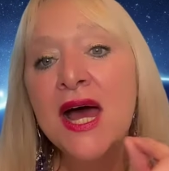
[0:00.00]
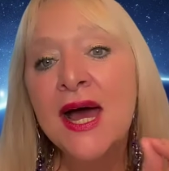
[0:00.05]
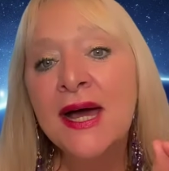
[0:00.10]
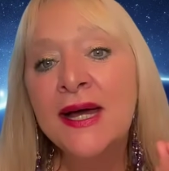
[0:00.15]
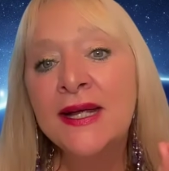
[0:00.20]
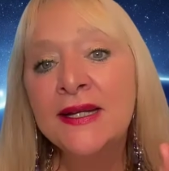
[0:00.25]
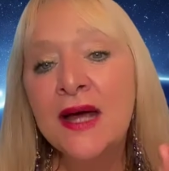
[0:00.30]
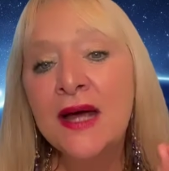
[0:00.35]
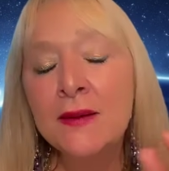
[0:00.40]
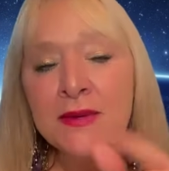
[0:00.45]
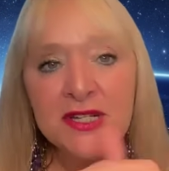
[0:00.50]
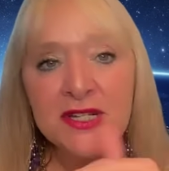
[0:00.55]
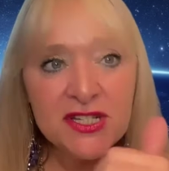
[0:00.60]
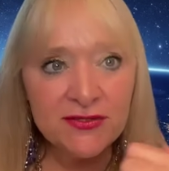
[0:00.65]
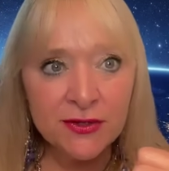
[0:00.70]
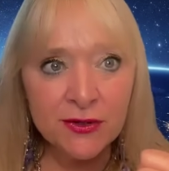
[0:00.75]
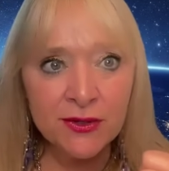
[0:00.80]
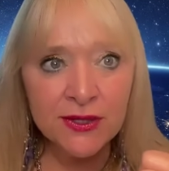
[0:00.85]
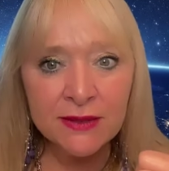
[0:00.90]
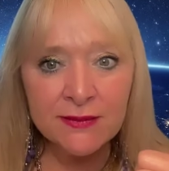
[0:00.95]
And I'm
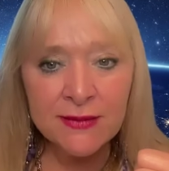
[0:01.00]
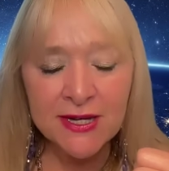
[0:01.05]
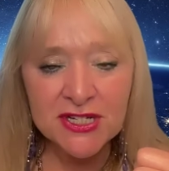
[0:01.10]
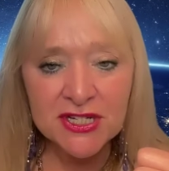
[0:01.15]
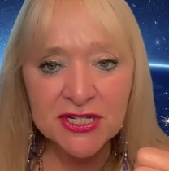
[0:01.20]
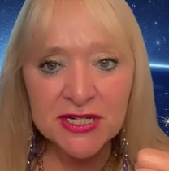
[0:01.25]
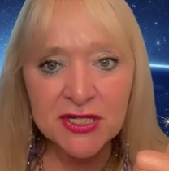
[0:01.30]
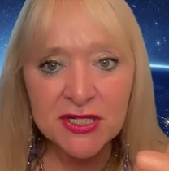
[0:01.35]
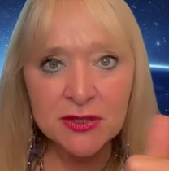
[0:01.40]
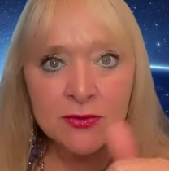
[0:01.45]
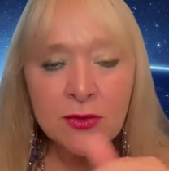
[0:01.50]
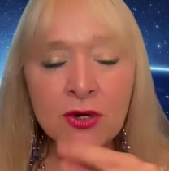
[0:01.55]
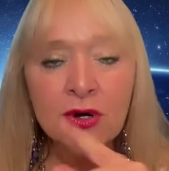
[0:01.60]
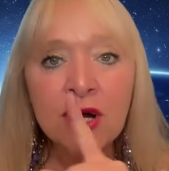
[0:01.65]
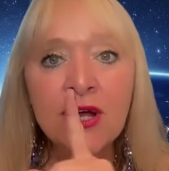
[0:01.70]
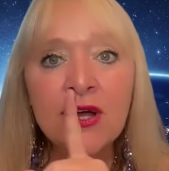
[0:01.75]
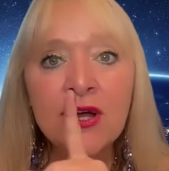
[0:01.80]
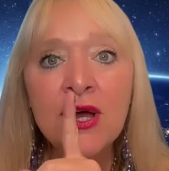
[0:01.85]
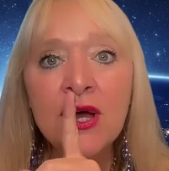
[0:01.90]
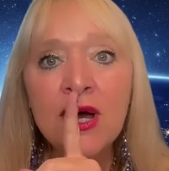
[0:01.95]
interviewing him actually
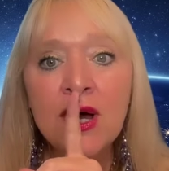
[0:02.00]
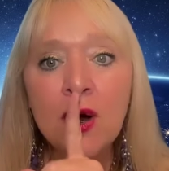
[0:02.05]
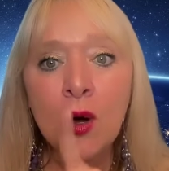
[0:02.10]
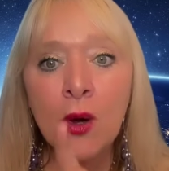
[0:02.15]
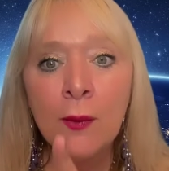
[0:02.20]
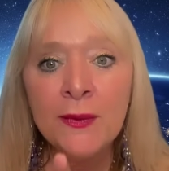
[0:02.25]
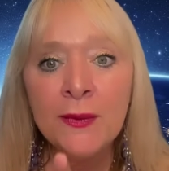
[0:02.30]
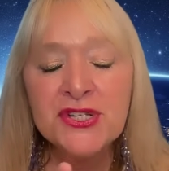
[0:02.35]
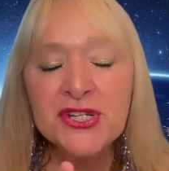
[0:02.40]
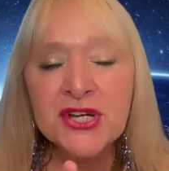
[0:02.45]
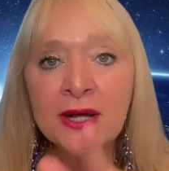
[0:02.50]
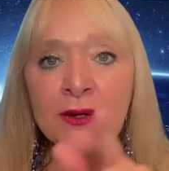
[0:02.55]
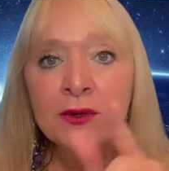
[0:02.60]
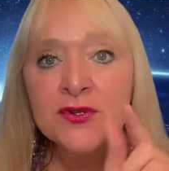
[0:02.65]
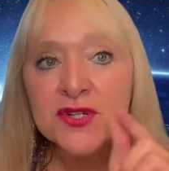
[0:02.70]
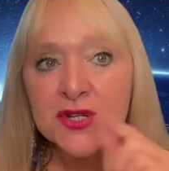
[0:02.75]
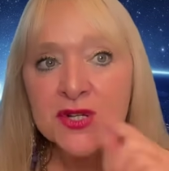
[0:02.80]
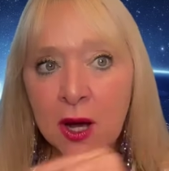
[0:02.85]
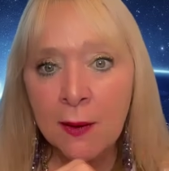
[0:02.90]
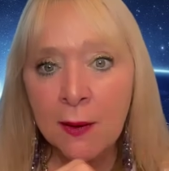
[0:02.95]
tomorrow on my
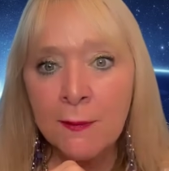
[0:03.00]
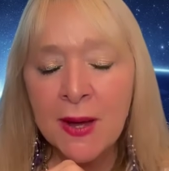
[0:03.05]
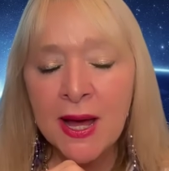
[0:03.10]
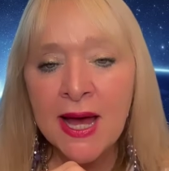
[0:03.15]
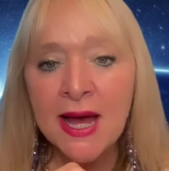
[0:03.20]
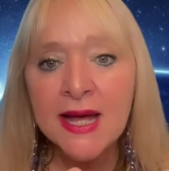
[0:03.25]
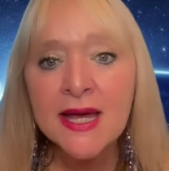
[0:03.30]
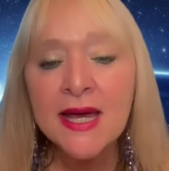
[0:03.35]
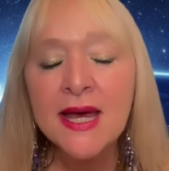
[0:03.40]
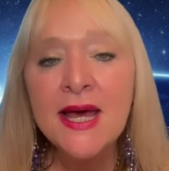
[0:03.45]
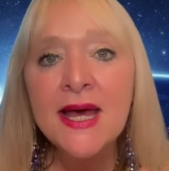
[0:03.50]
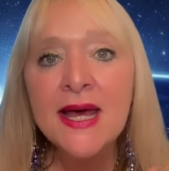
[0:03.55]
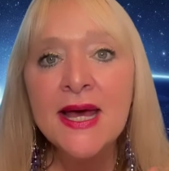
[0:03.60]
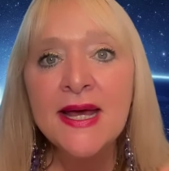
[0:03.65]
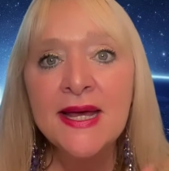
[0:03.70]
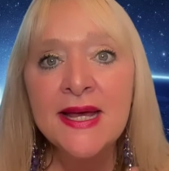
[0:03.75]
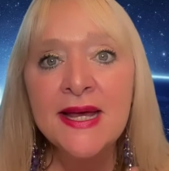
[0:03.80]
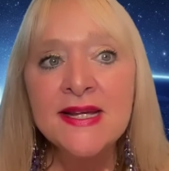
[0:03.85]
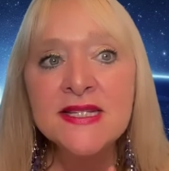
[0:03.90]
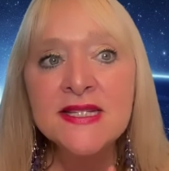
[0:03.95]
channel to come back.
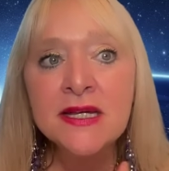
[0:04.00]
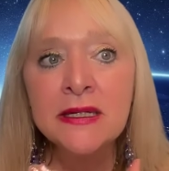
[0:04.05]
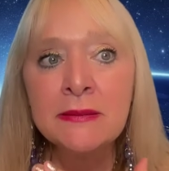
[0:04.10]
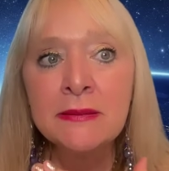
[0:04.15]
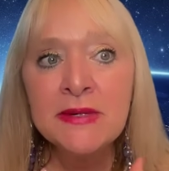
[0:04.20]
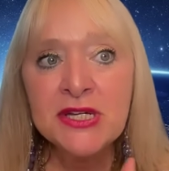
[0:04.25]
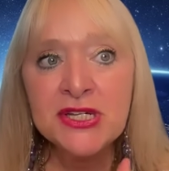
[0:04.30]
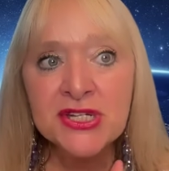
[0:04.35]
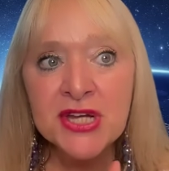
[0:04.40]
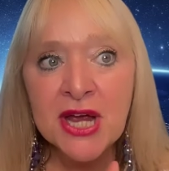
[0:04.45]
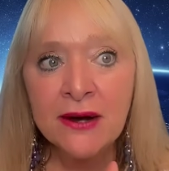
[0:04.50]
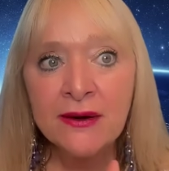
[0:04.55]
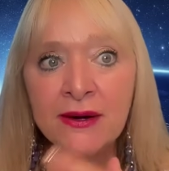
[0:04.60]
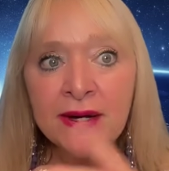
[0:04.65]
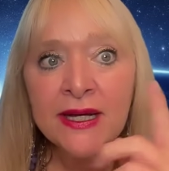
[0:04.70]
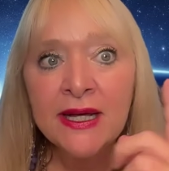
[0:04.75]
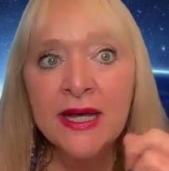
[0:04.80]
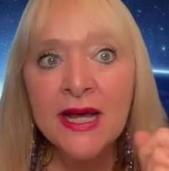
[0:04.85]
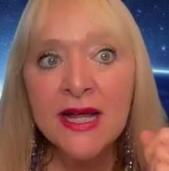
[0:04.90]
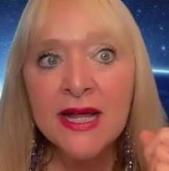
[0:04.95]
He is going to be
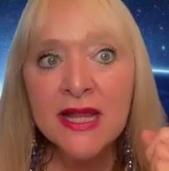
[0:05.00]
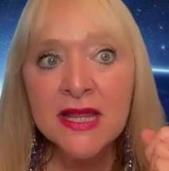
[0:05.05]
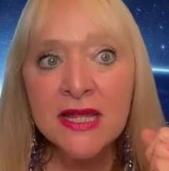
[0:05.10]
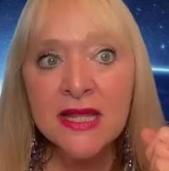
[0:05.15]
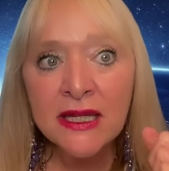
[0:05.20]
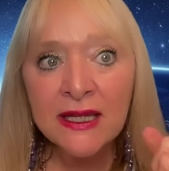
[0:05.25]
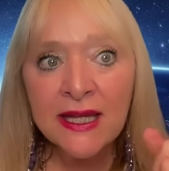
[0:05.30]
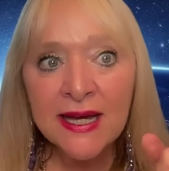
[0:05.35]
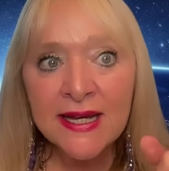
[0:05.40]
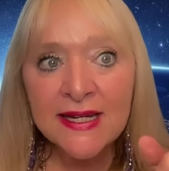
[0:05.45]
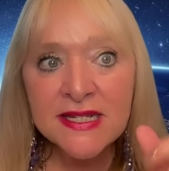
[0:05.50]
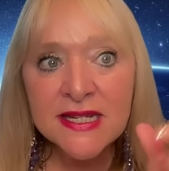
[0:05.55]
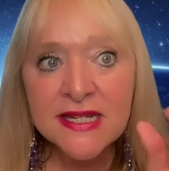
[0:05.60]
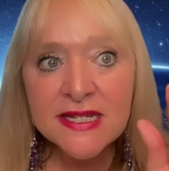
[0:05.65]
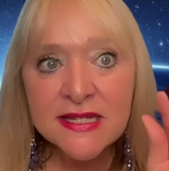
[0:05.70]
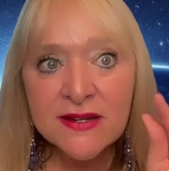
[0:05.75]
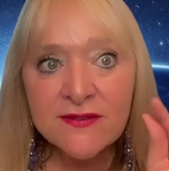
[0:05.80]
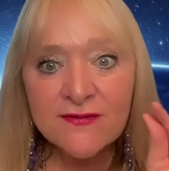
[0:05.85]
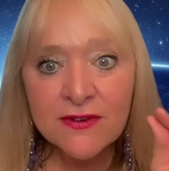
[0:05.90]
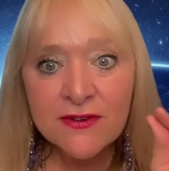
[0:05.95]
sharing the
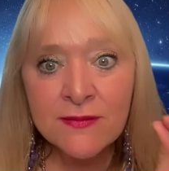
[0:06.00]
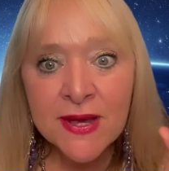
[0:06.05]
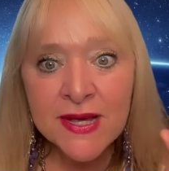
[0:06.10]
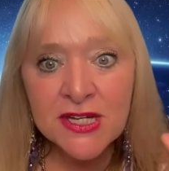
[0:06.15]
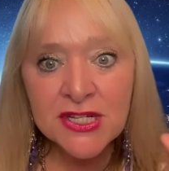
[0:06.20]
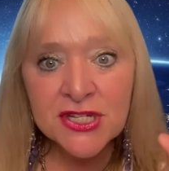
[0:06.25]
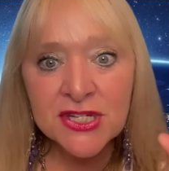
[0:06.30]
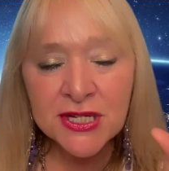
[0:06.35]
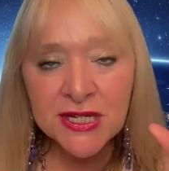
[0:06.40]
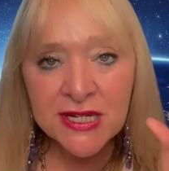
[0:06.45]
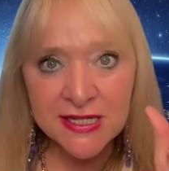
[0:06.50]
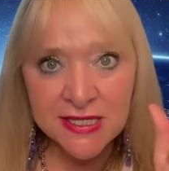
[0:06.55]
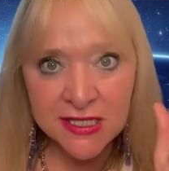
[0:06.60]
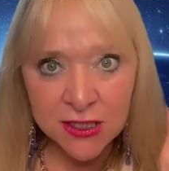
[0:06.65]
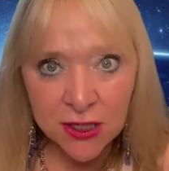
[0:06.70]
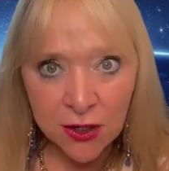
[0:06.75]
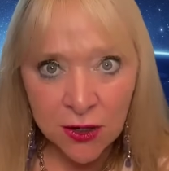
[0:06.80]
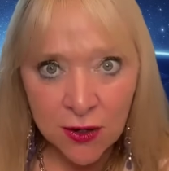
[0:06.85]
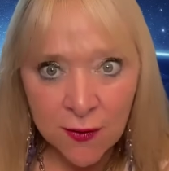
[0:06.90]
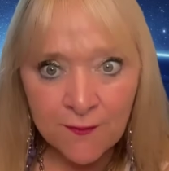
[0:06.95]
latest information he's
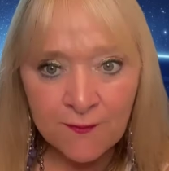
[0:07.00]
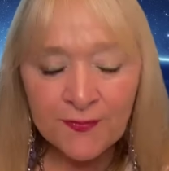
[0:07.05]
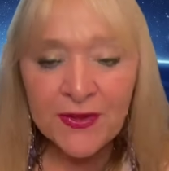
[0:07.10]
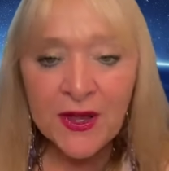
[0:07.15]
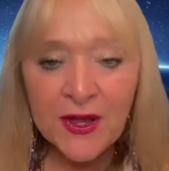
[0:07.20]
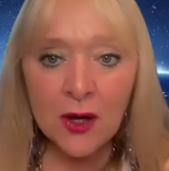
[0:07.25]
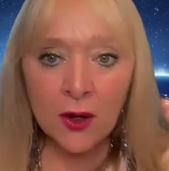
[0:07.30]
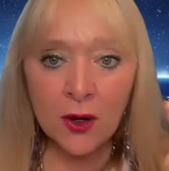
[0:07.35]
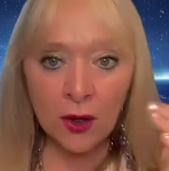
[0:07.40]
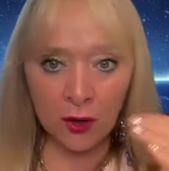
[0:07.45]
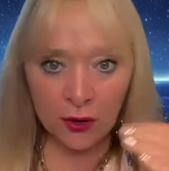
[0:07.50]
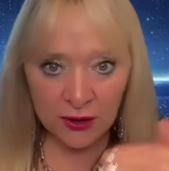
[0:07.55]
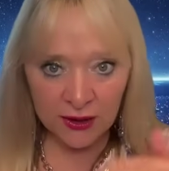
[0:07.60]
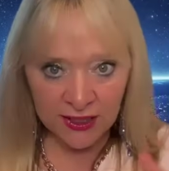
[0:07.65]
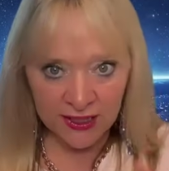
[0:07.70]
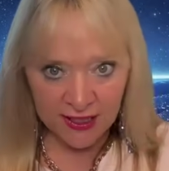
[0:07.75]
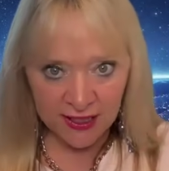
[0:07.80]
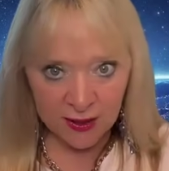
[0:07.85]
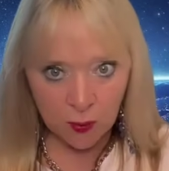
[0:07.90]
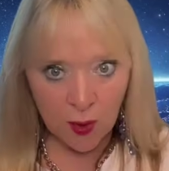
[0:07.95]
got on
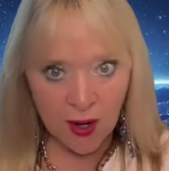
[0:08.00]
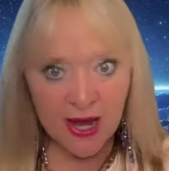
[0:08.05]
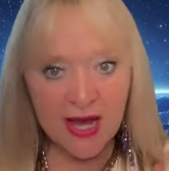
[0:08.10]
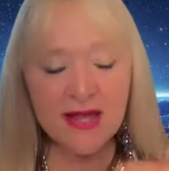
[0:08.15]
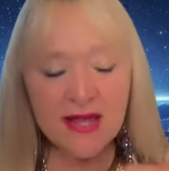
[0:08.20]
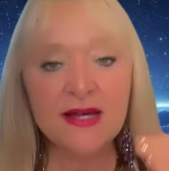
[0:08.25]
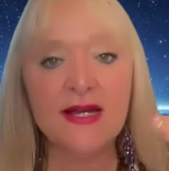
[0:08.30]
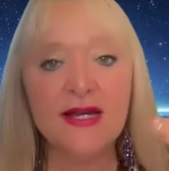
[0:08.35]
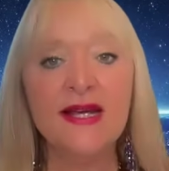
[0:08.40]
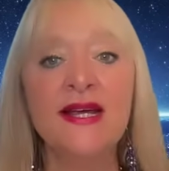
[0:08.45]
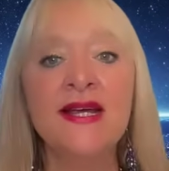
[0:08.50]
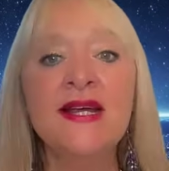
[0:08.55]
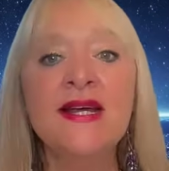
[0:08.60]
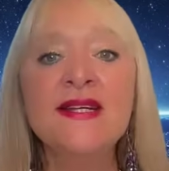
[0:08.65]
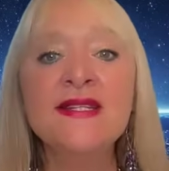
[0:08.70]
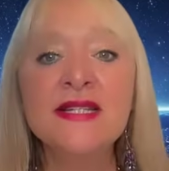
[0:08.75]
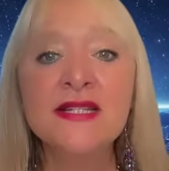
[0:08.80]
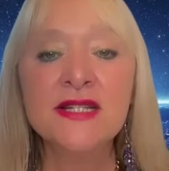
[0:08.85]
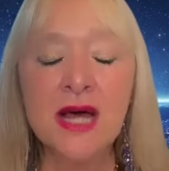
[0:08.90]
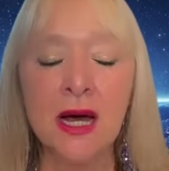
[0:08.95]
the way that he
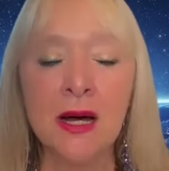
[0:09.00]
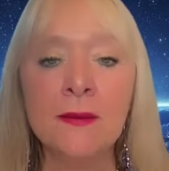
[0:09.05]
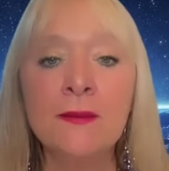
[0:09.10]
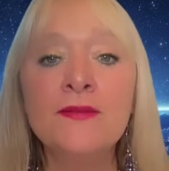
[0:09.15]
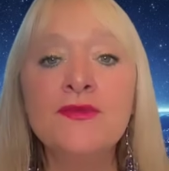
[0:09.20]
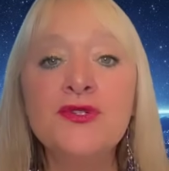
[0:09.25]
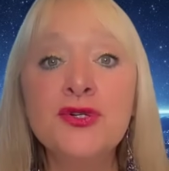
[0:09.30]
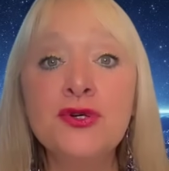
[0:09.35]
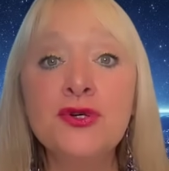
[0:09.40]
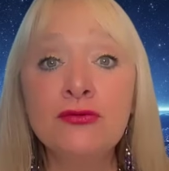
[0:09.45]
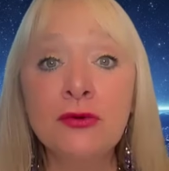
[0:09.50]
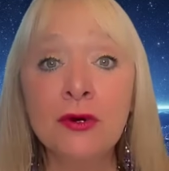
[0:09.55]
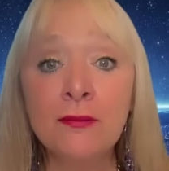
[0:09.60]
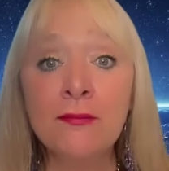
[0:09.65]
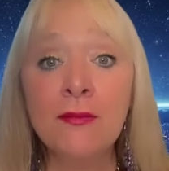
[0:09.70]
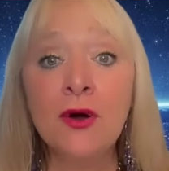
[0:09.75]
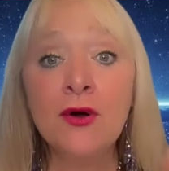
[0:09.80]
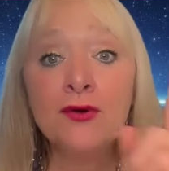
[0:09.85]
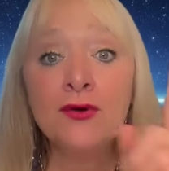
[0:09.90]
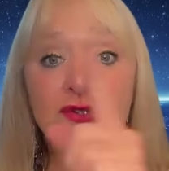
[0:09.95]
has come to
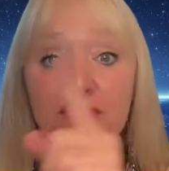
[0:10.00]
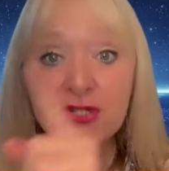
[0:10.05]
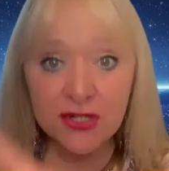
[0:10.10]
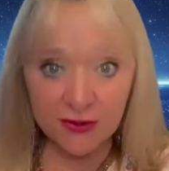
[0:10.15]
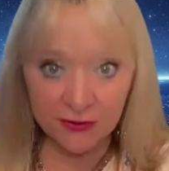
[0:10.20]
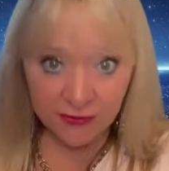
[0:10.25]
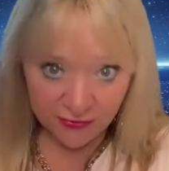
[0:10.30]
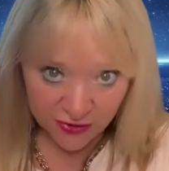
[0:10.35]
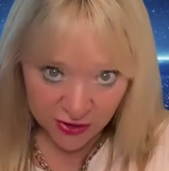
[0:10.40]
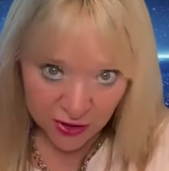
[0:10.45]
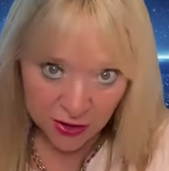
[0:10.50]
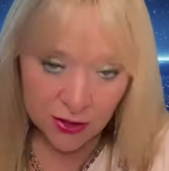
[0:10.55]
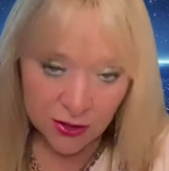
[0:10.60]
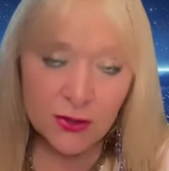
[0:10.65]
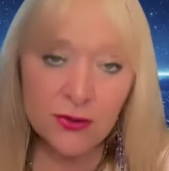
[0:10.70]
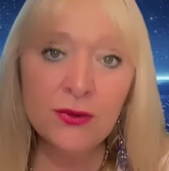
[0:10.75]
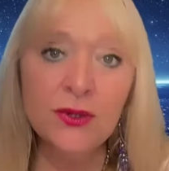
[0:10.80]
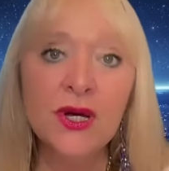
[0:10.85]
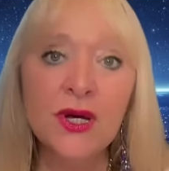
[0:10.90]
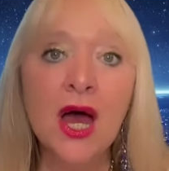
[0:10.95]
remote
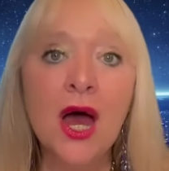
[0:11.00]
view.